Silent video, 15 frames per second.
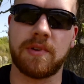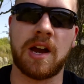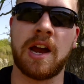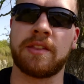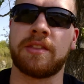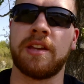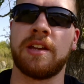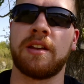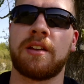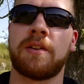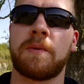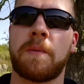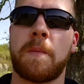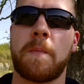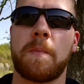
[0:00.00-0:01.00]
I think,
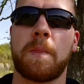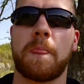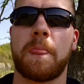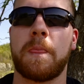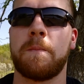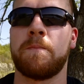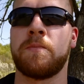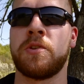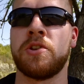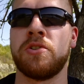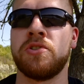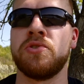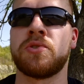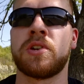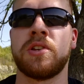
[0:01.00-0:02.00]

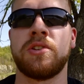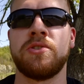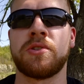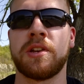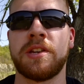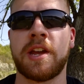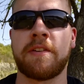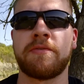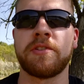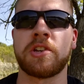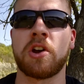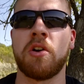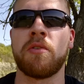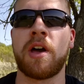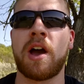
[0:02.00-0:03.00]
you can definitely
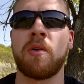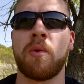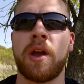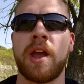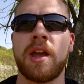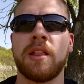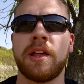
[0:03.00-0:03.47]
go that way.